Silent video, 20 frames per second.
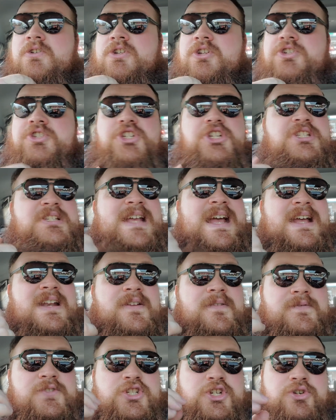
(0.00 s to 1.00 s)
You just kind
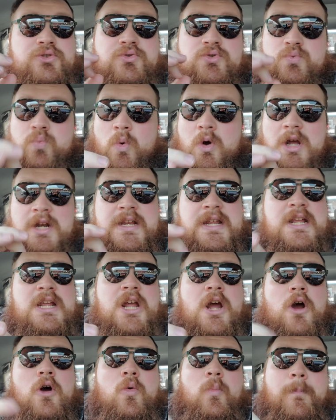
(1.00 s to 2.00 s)
of choose one and
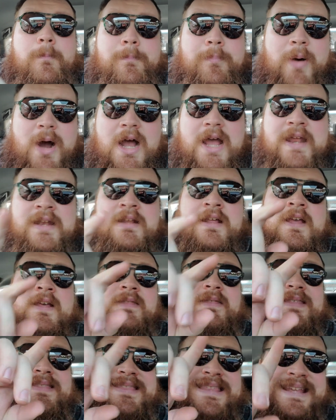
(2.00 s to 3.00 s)
go. But
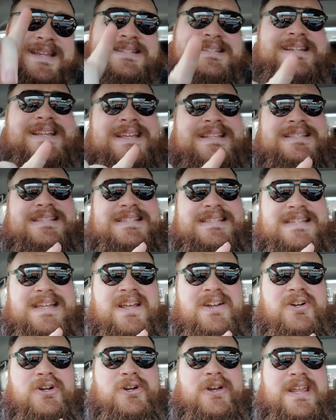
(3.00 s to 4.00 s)
the thing to
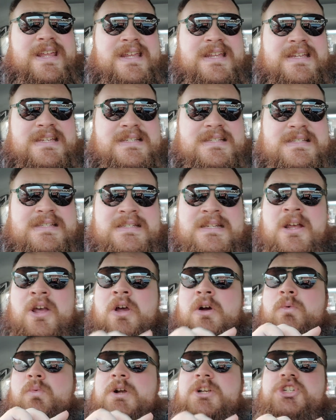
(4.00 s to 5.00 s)
consider is,
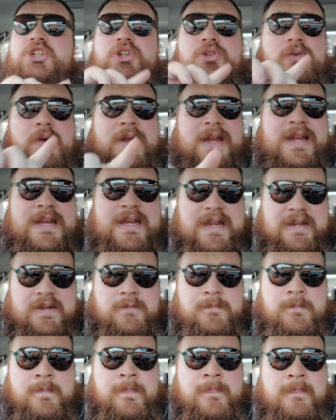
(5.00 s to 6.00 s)
when
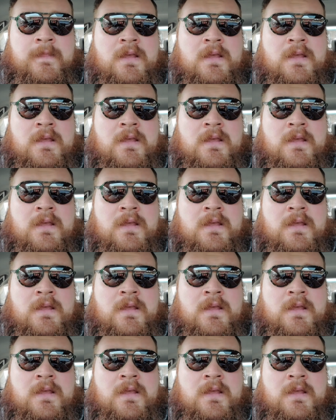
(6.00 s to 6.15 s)
training,